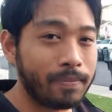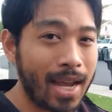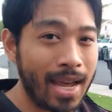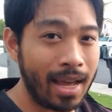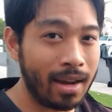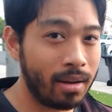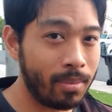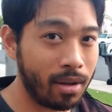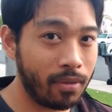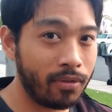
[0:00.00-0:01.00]
I added
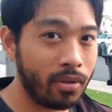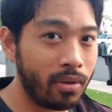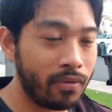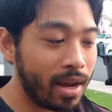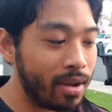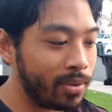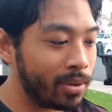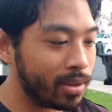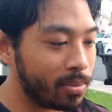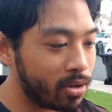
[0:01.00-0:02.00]
about 4 or 5 new
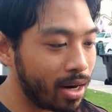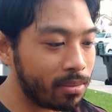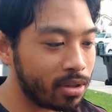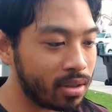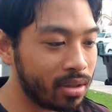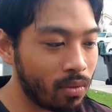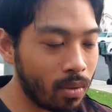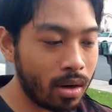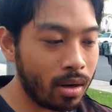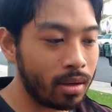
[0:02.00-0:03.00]
subscribers in
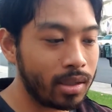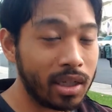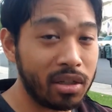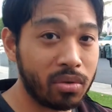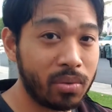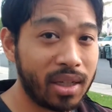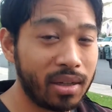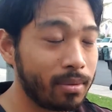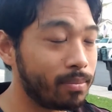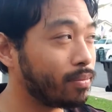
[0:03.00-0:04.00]
one single week.
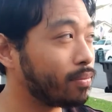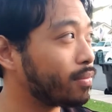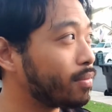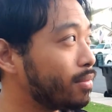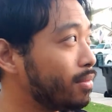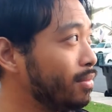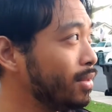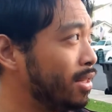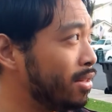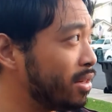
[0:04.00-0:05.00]

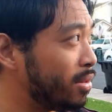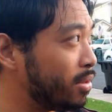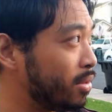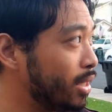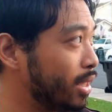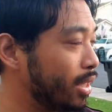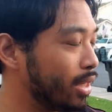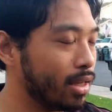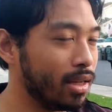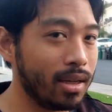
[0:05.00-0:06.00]
So
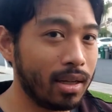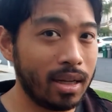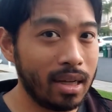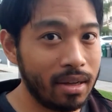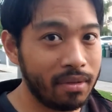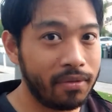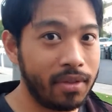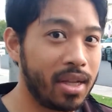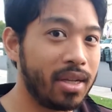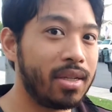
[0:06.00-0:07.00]
if
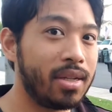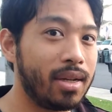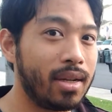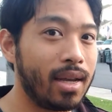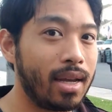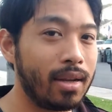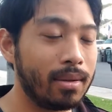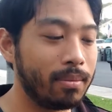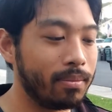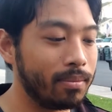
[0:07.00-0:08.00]
this
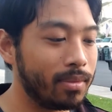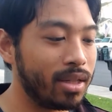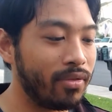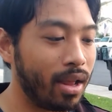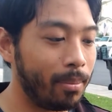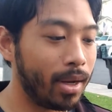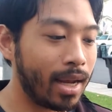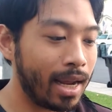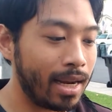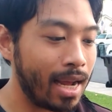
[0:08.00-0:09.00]
development
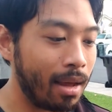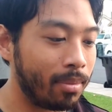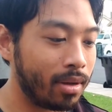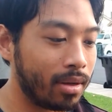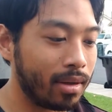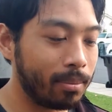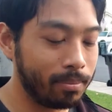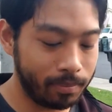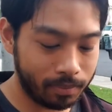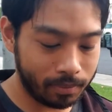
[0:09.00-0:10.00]
hadn't happened,
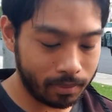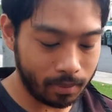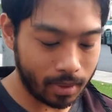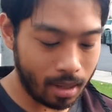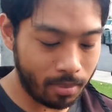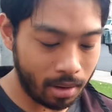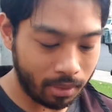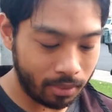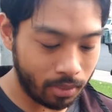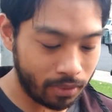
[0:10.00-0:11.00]
probably
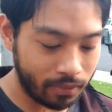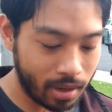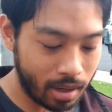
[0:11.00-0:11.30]
would have